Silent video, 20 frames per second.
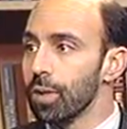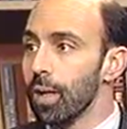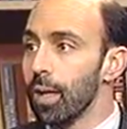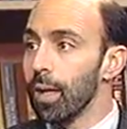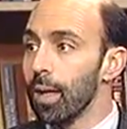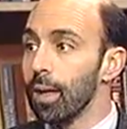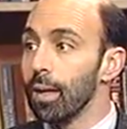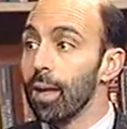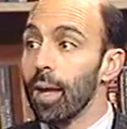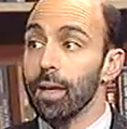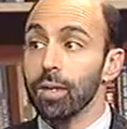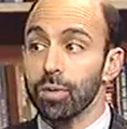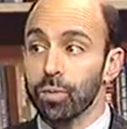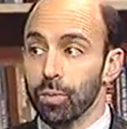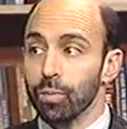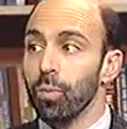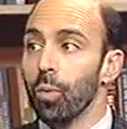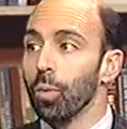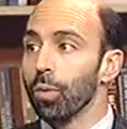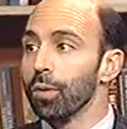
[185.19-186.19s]
and that's
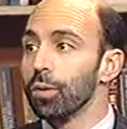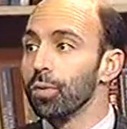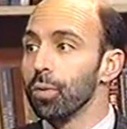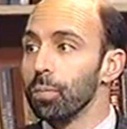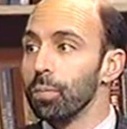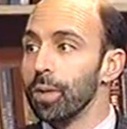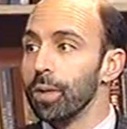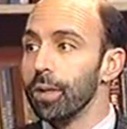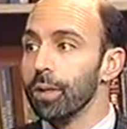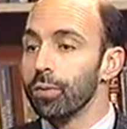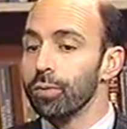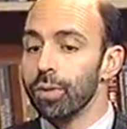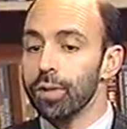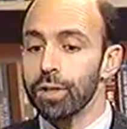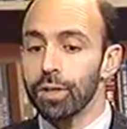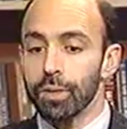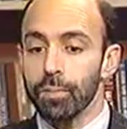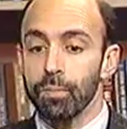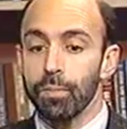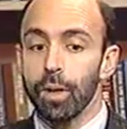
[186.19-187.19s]
reported to a
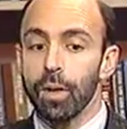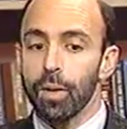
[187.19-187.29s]
pediatrician,